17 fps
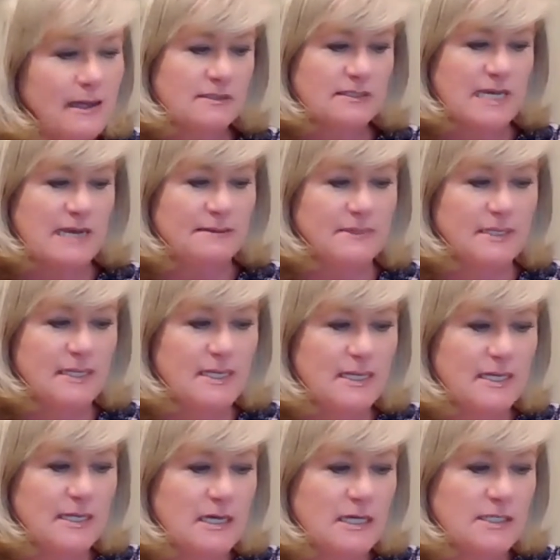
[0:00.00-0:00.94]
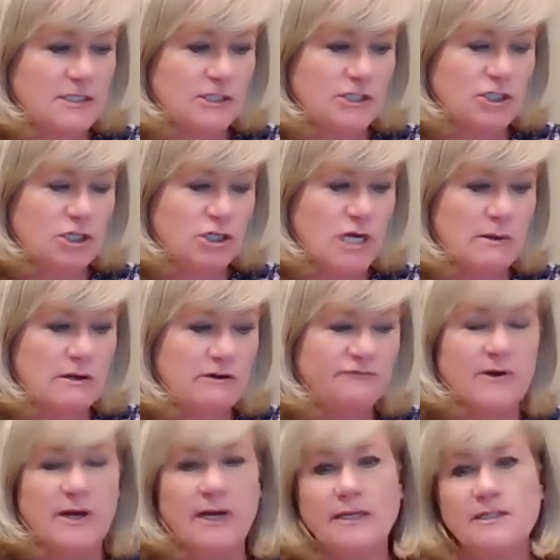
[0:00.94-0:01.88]
Same thing. It's a Chenoa
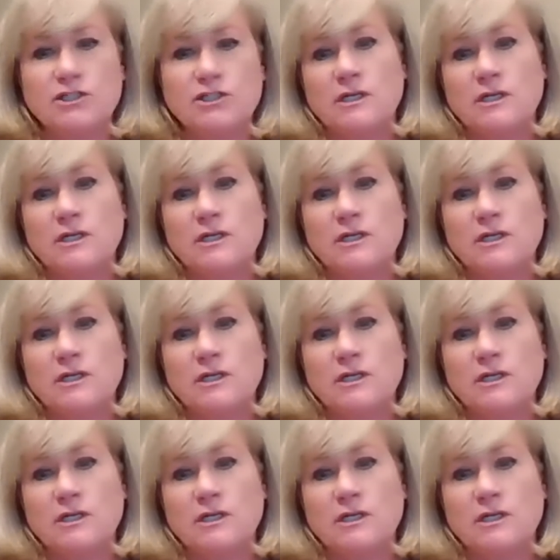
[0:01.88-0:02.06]
fund.